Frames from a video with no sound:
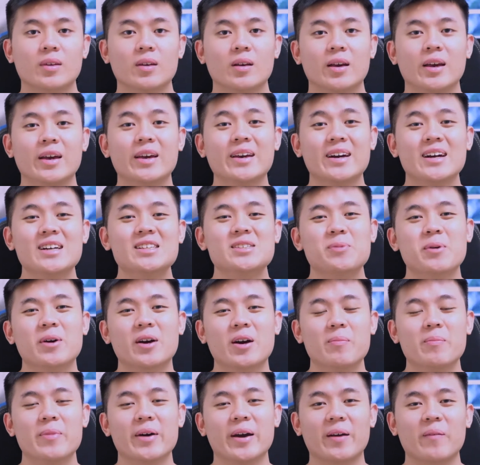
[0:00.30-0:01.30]
Hey guys,
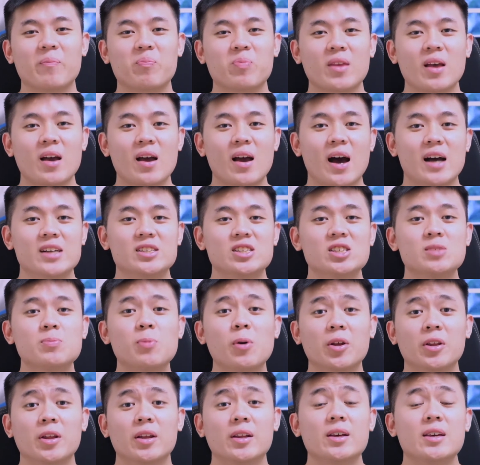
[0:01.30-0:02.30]
welcome back. I just
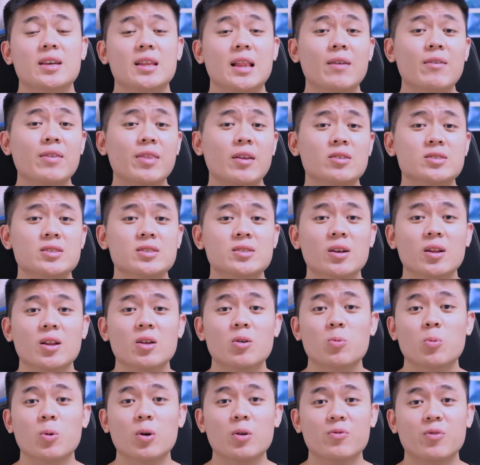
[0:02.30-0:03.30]
bought another
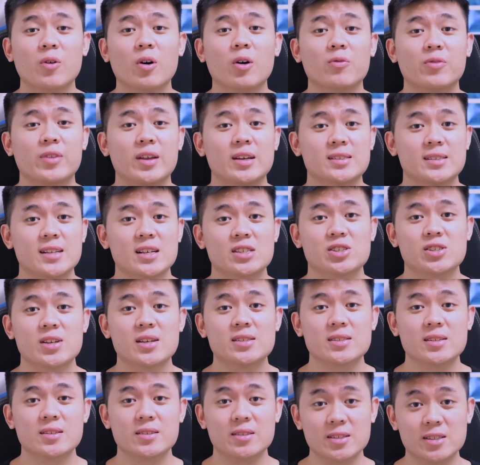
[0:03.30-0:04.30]
$11,000 worth of Tesla
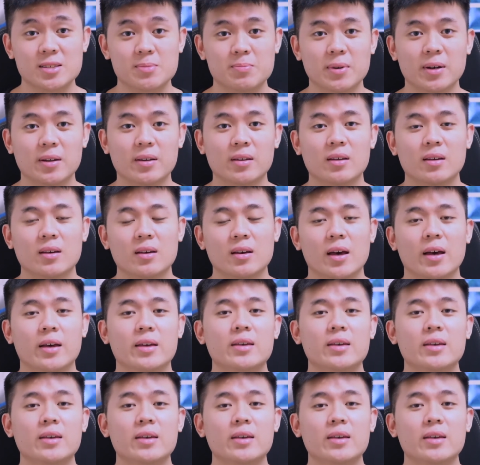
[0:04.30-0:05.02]
shares in this month and